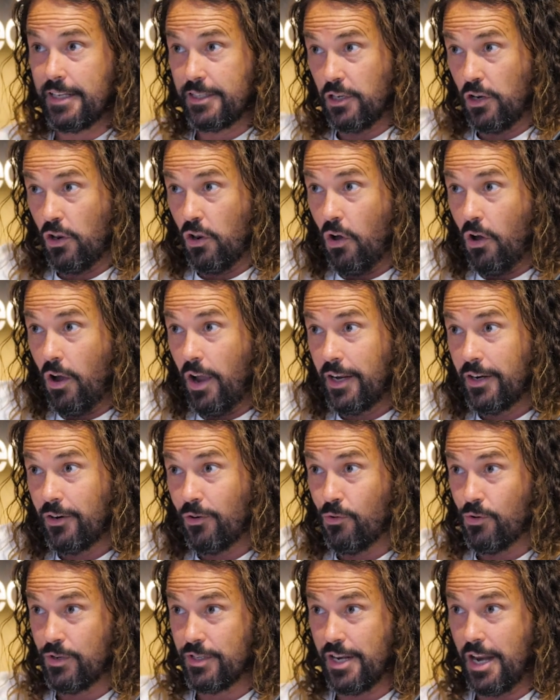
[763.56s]
a light,
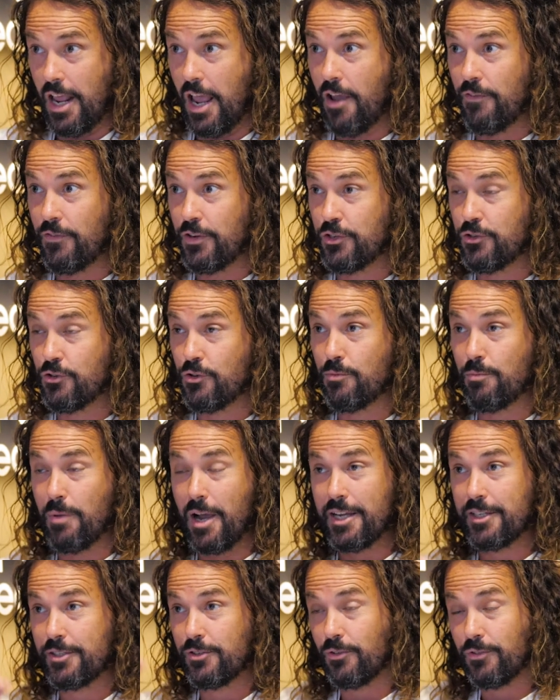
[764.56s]
or is it a heavy shoe
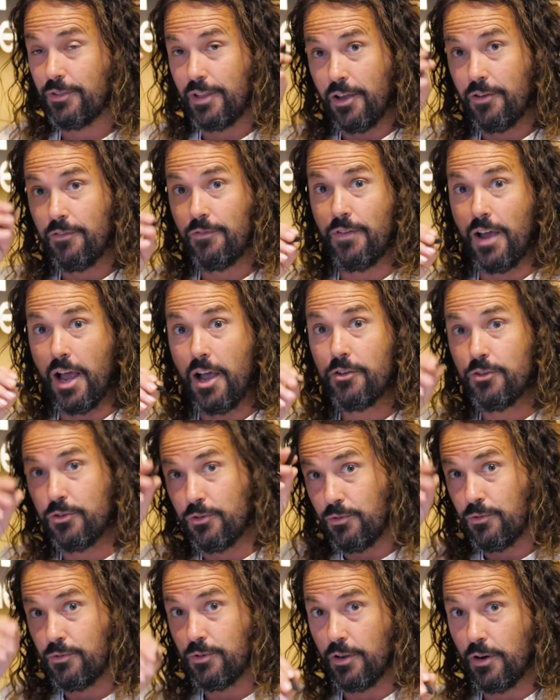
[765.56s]
based on that
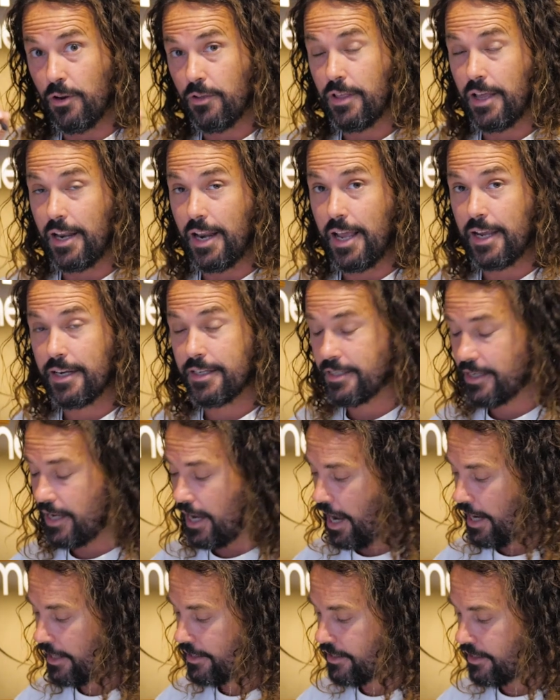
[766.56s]
value, that
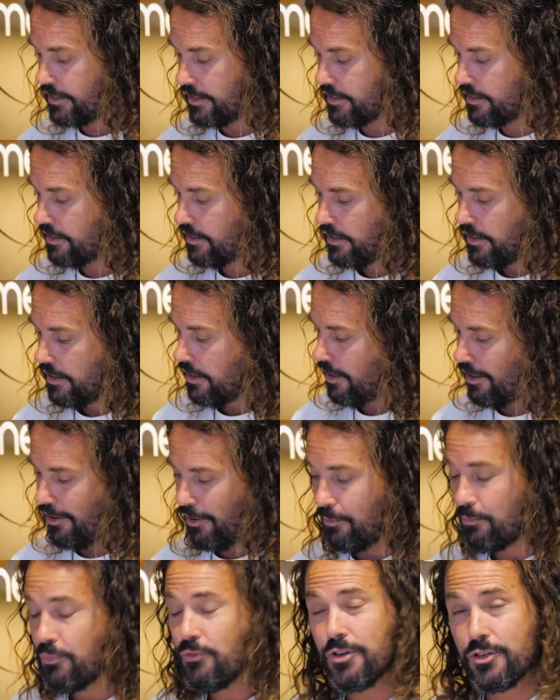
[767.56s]
x-axis?
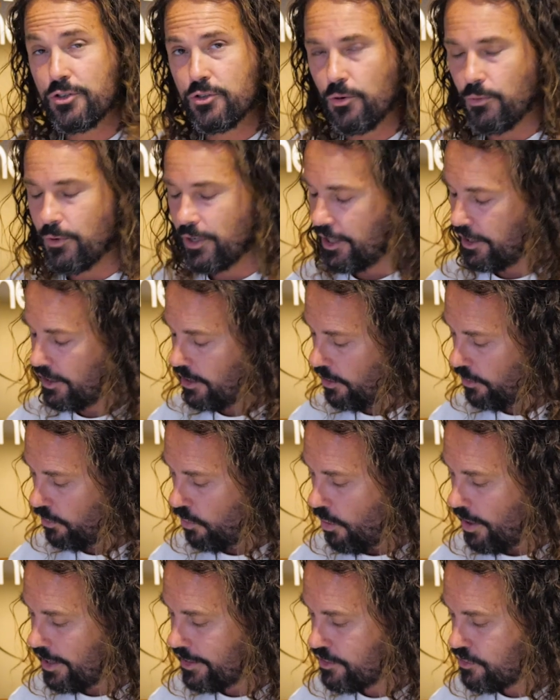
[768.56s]
I'm pretty sure we're going to go
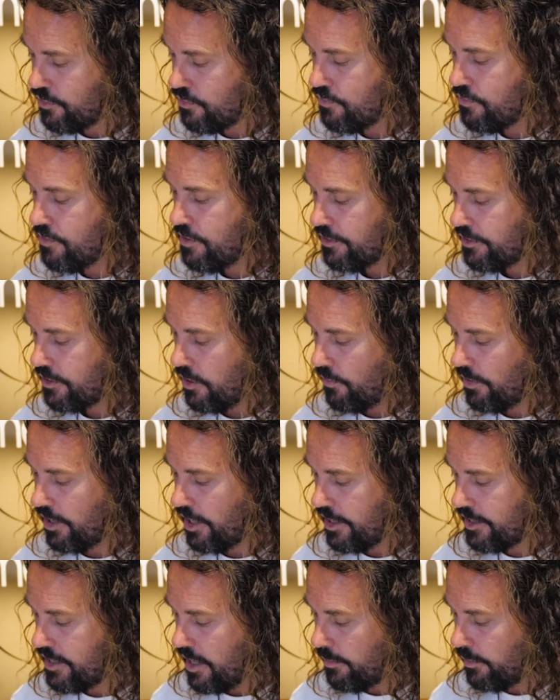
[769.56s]
light shoe. So we're
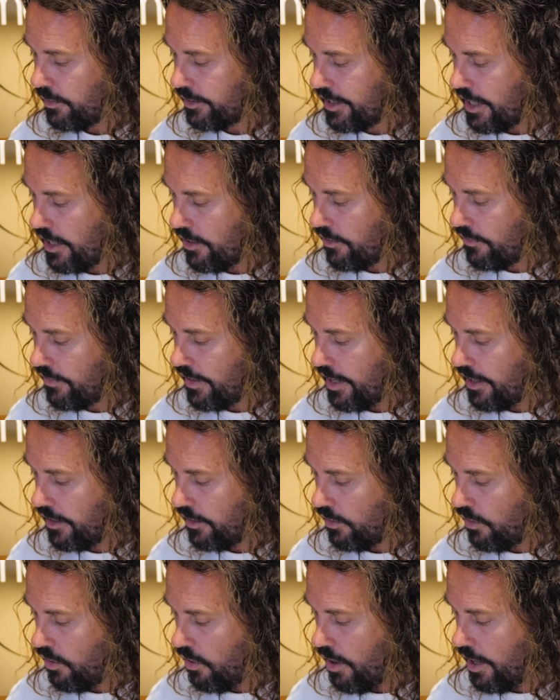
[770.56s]
going to double down on
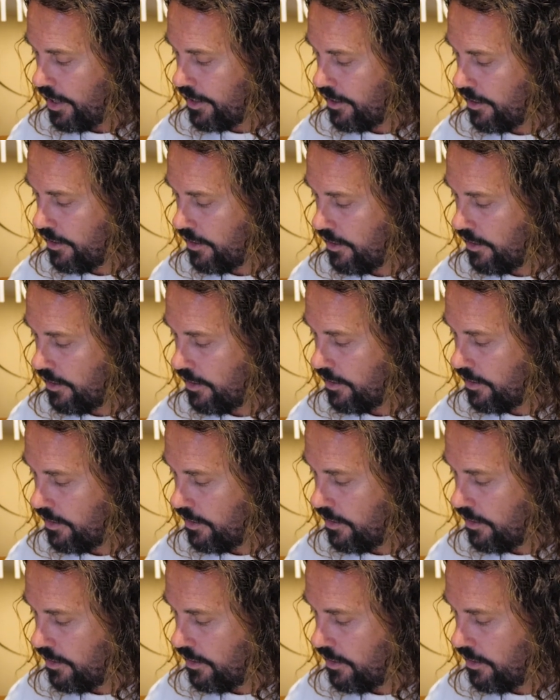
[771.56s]
that, light
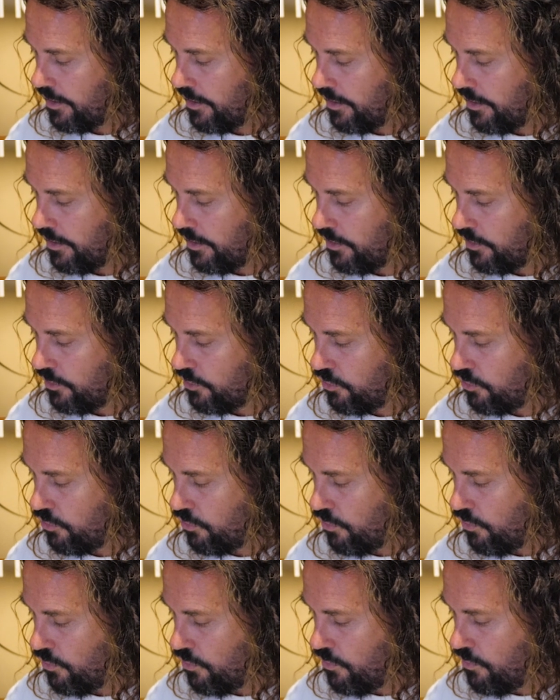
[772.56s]

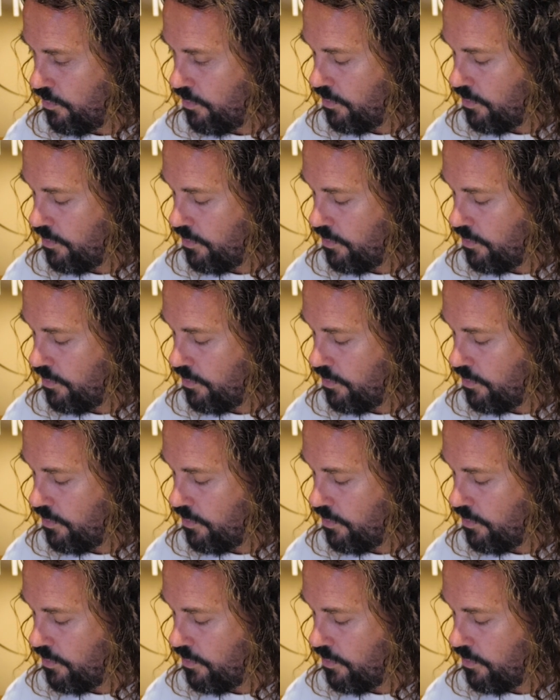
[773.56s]
shoe.